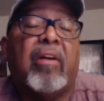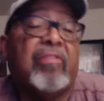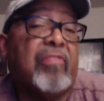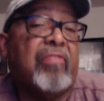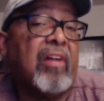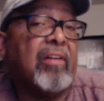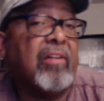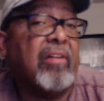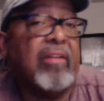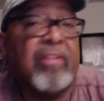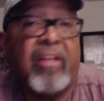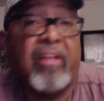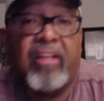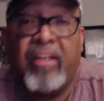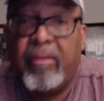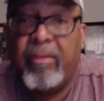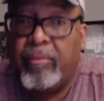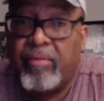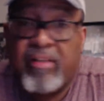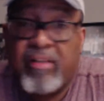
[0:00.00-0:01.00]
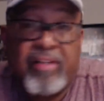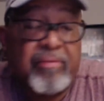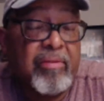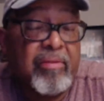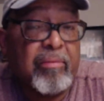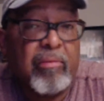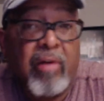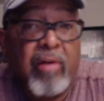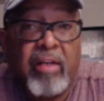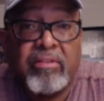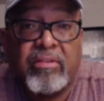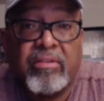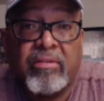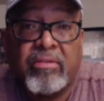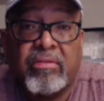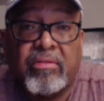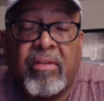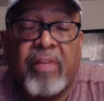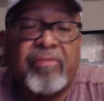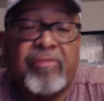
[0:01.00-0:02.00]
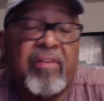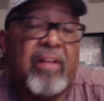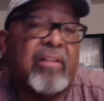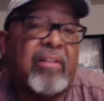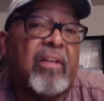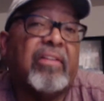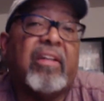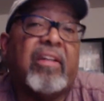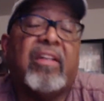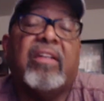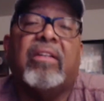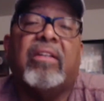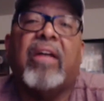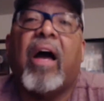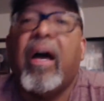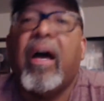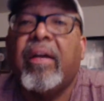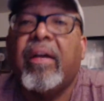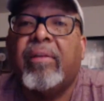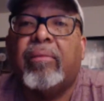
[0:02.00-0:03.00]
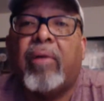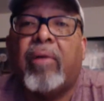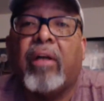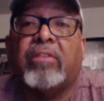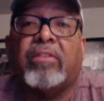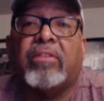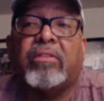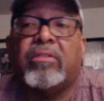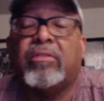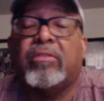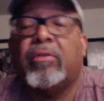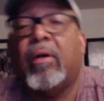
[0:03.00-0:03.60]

I found out that he lived in Rochester. I found out that he died in Rochester.